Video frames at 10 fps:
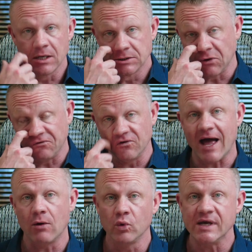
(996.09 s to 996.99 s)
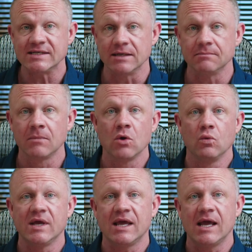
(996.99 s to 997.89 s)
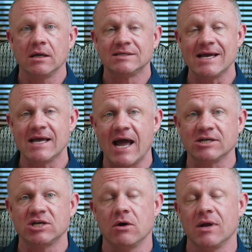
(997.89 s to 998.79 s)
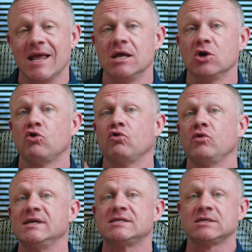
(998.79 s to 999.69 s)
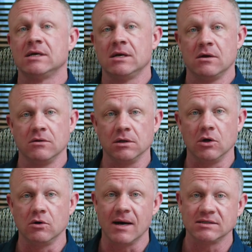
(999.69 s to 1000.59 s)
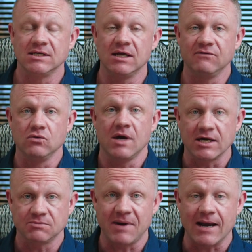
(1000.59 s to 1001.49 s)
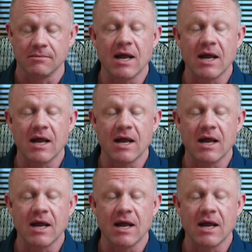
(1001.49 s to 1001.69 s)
So for that reason, we can't take cash out and increase the loan amount to give you cash back.